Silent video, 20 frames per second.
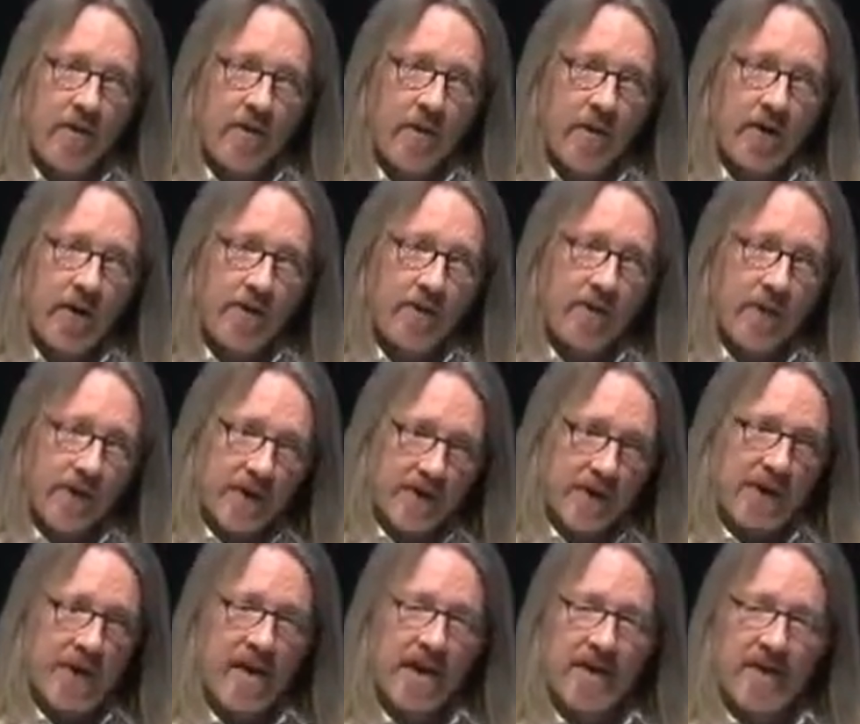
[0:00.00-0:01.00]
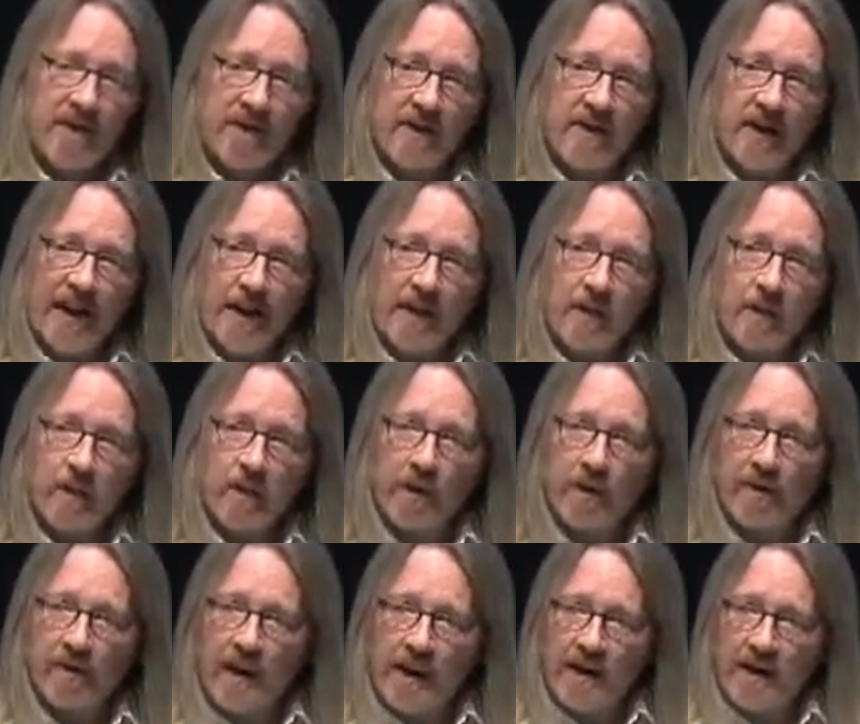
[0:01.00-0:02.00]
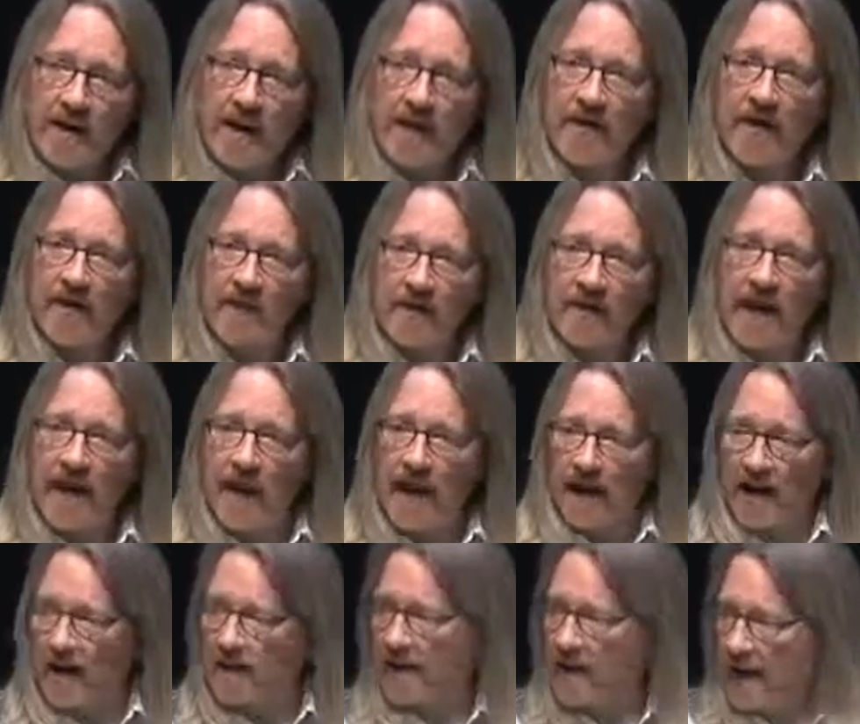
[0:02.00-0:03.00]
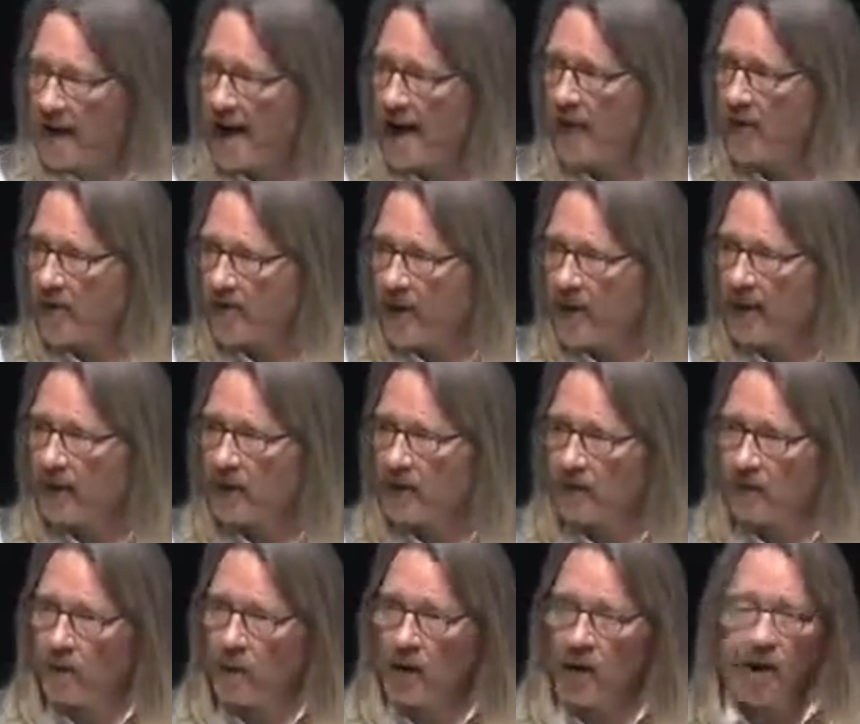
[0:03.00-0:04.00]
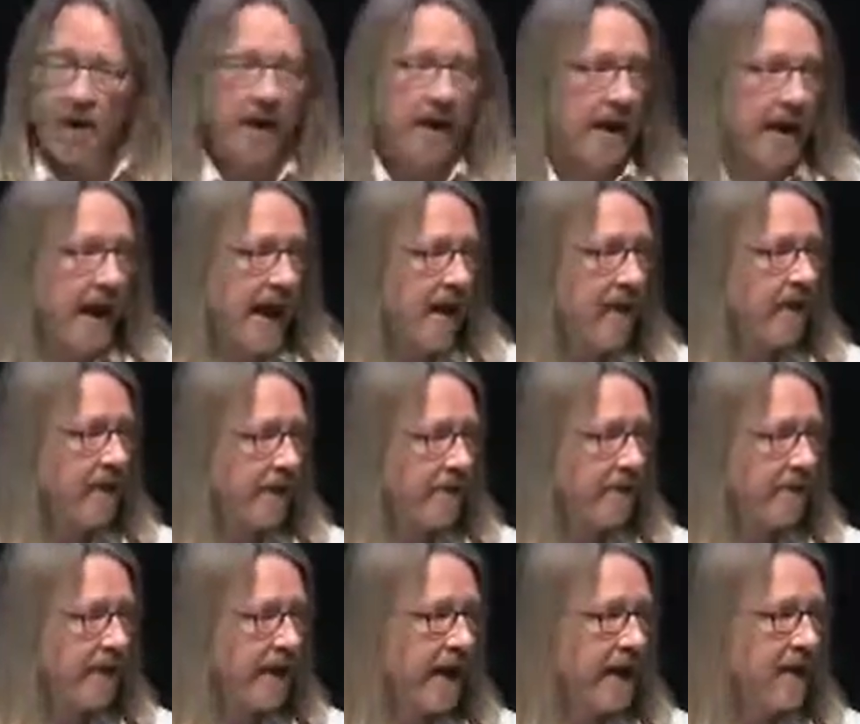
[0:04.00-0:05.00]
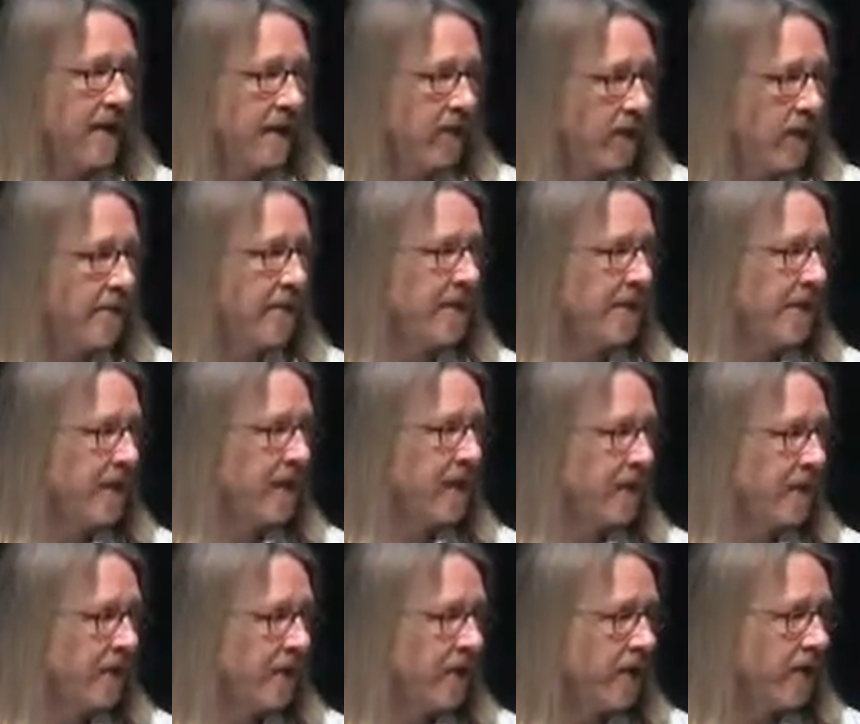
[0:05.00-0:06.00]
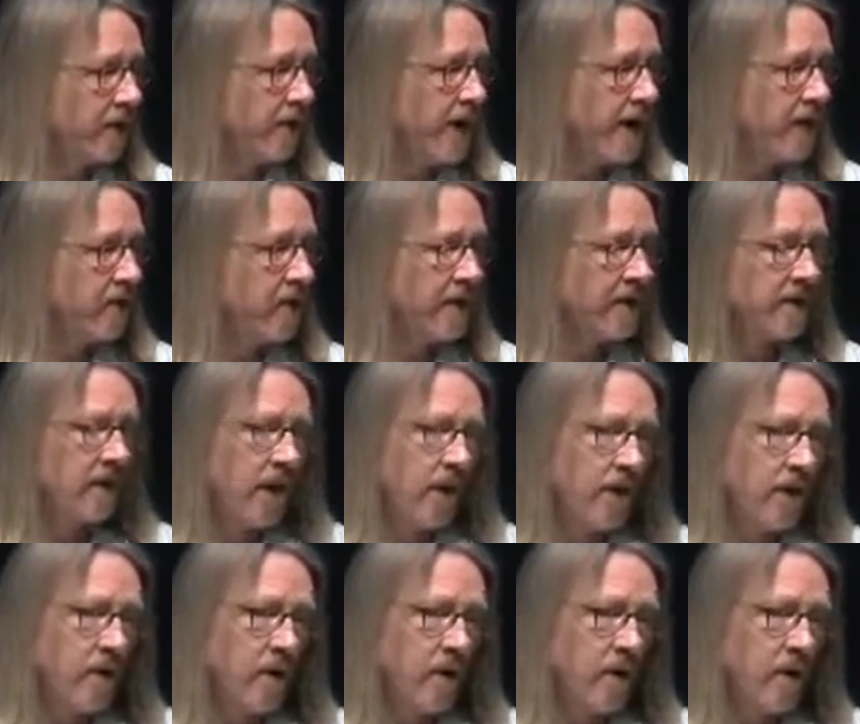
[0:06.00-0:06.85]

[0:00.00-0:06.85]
we're still at the stage where we're trying to understand how things work and how they fail and what materials are the right ones.